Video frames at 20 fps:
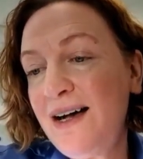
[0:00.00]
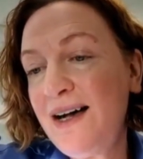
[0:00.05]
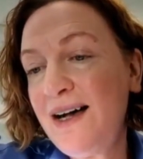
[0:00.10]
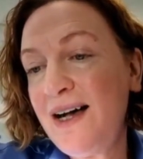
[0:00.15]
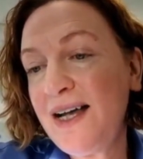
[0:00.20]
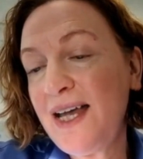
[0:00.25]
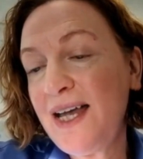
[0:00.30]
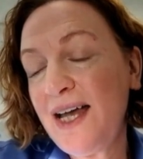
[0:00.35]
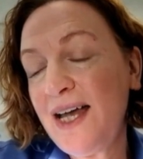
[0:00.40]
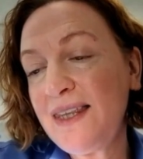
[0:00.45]

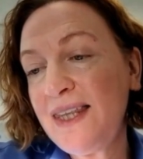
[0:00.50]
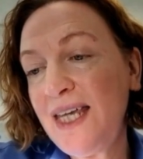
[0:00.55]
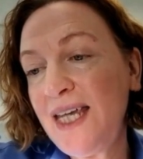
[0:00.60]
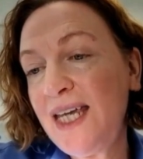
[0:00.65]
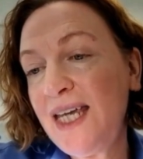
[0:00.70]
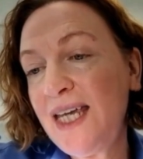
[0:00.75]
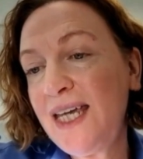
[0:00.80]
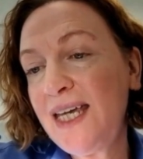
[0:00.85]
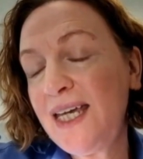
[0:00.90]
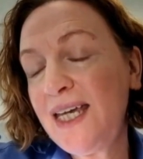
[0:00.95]
I
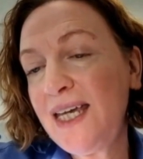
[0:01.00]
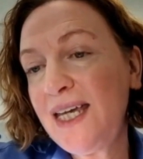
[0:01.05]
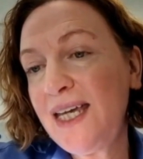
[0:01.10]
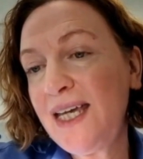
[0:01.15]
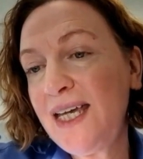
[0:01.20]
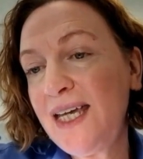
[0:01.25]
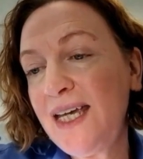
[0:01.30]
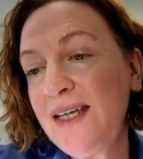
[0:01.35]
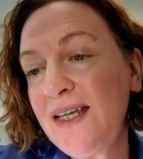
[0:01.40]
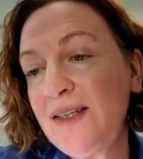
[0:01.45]
think
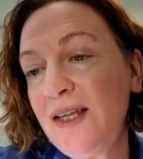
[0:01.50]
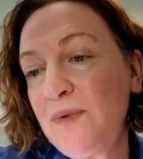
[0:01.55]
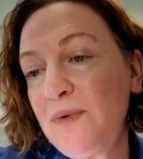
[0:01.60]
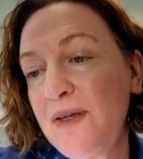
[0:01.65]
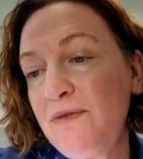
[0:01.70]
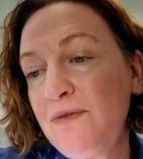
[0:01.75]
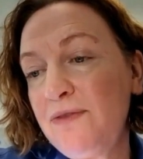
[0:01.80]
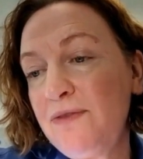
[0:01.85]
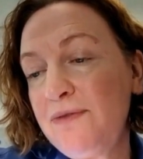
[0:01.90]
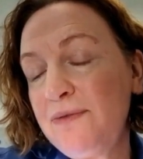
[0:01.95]

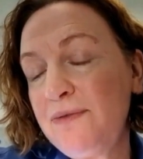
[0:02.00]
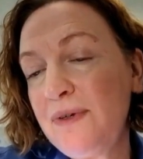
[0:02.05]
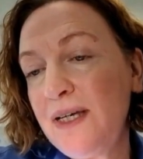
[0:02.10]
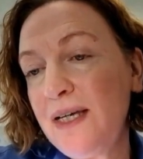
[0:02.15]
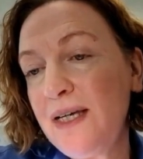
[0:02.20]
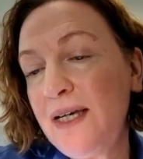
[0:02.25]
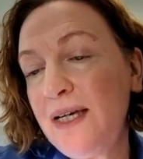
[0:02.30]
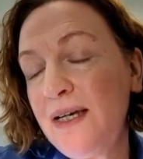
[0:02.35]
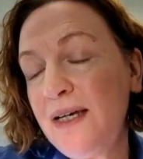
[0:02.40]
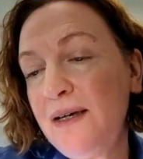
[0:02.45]
we've
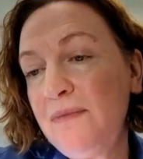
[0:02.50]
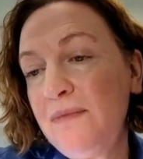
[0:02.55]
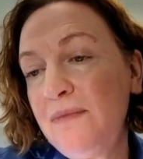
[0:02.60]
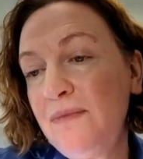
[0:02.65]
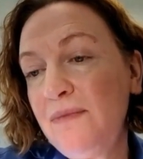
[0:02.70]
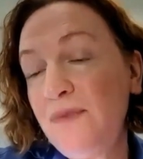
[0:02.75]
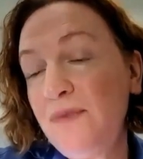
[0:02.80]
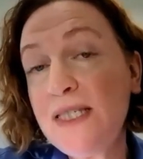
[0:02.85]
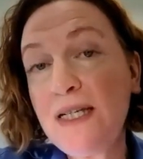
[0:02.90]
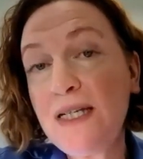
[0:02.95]

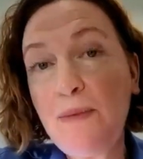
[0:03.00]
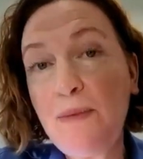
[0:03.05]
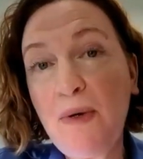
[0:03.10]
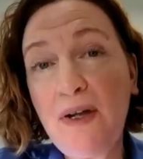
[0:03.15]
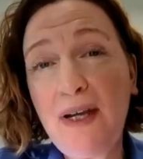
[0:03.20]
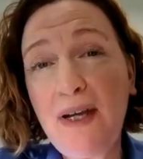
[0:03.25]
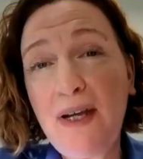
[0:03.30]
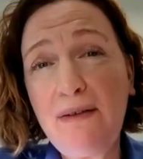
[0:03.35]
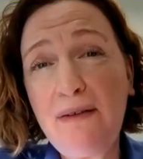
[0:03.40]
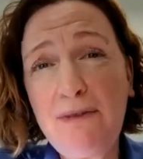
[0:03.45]
recently
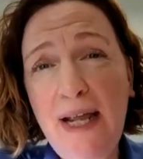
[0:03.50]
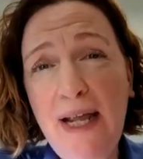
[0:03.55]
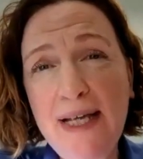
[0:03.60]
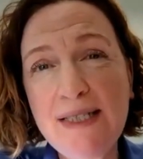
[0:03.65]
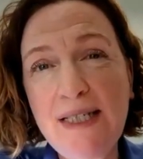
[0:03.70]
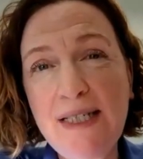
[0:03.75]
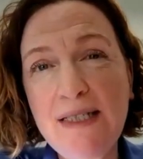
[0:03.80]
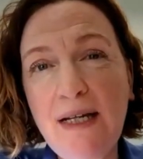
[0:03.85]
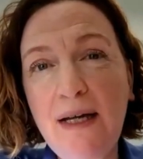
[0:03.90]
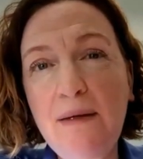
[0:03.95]
brought in
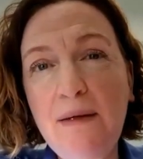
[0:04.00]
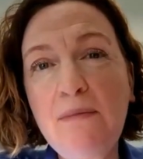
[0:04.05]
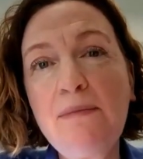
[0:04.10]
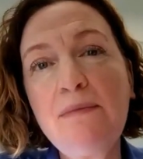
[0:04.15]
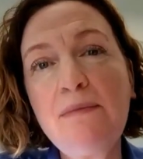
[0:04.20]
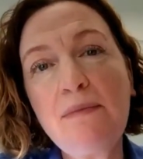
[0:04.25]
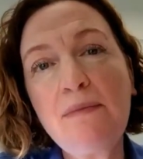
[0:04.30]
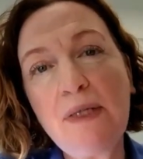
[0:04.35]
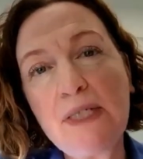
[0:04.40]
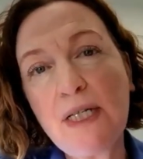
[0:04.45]
flexi
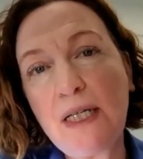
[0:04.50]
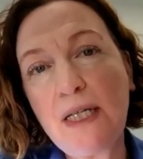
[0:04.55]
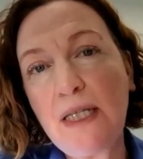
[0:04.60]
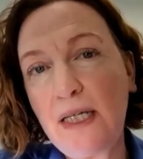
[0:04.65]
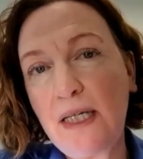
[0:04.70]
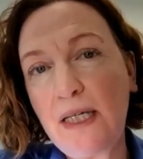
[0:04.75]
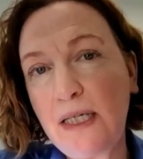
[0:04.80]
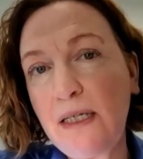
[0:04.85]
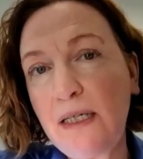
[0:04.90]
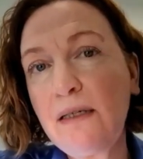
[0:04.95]
time, which I
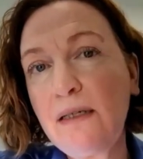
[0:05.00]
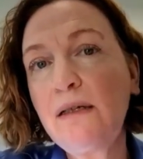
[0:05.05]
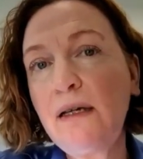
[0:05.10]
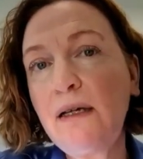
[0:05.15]
think